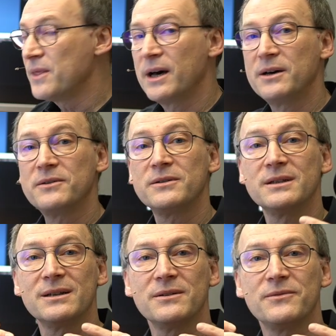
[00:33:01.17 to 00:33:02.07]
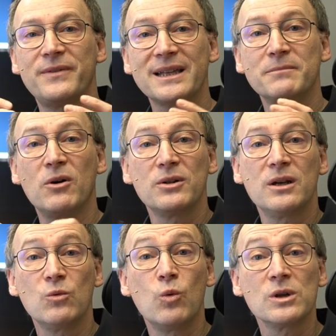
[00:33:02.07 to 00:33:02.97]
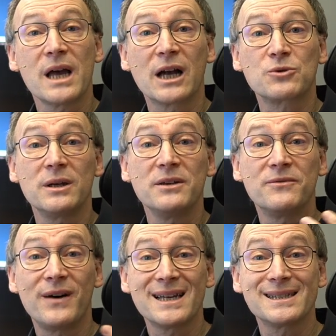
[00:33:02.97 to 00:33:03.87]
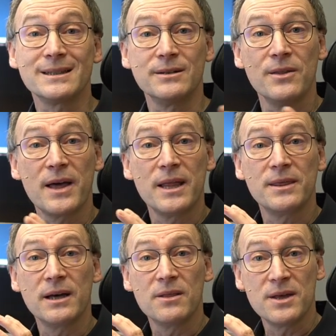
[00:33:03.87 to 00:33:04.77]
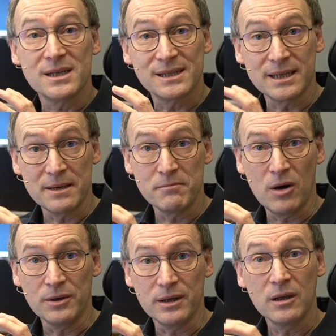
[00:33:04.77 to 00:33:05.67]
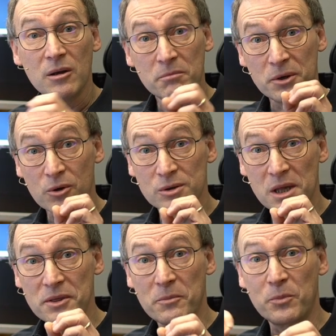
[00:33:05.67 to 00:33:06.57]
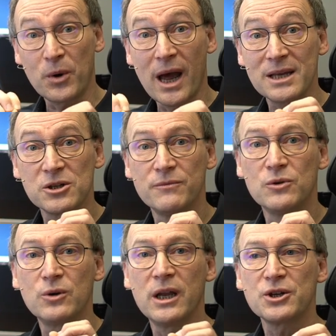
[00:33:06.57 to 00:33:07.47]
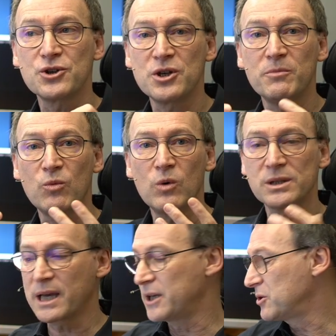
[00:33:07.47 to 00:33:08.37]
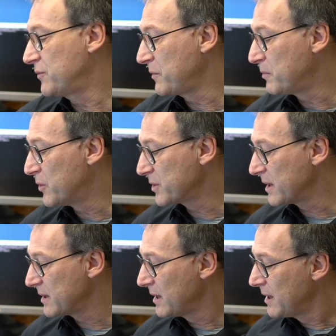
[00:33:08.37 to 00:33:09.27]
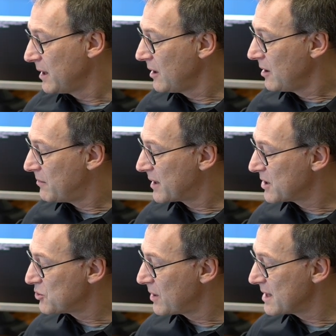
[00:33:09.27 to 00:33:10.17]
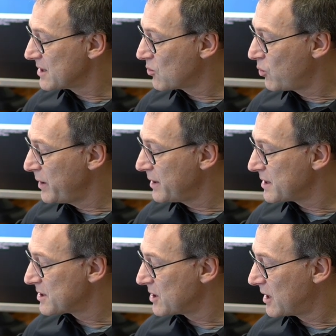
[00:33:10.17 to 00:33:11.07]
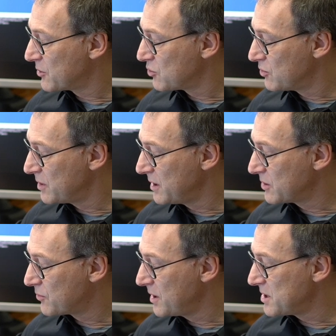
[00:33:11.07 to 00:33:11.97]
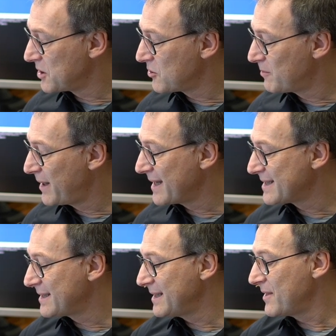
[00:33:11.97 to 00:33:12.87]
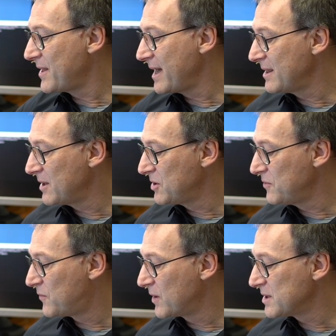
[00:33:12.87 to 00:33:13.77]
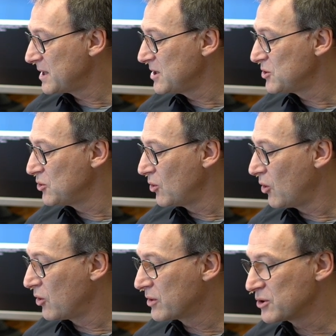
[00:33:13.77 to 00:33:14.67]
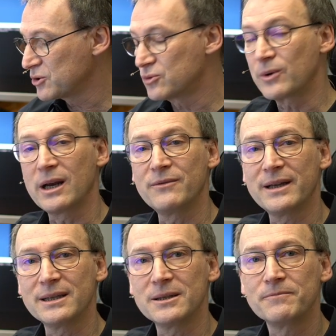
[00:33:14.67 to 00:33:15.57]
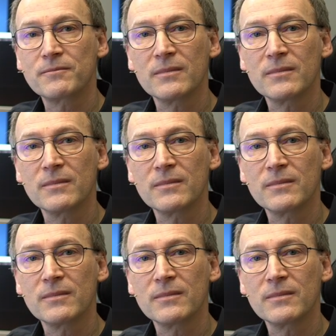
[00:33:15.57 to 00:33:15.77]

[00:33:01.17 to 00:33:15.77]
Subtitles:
the fat model was actually faster than the slim model because the price of the relationship was kind of important. But as soon as the queries start to increase in complexity, then the difference is no longer so relevant.